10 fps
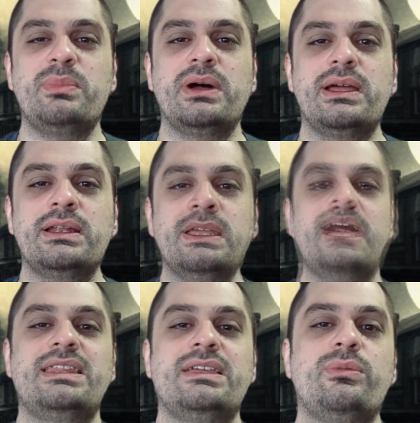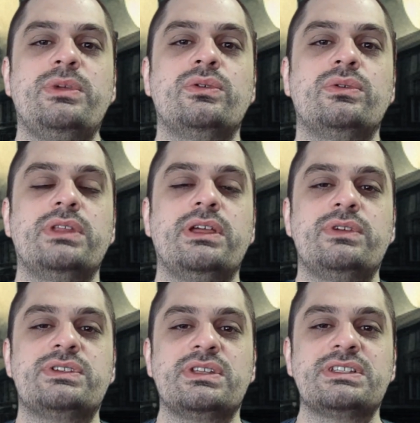but I think it would be cool if we
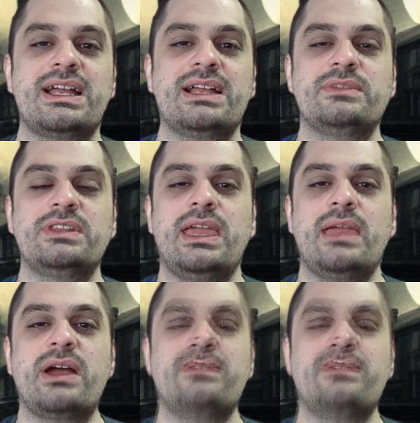saw this guy come to the game.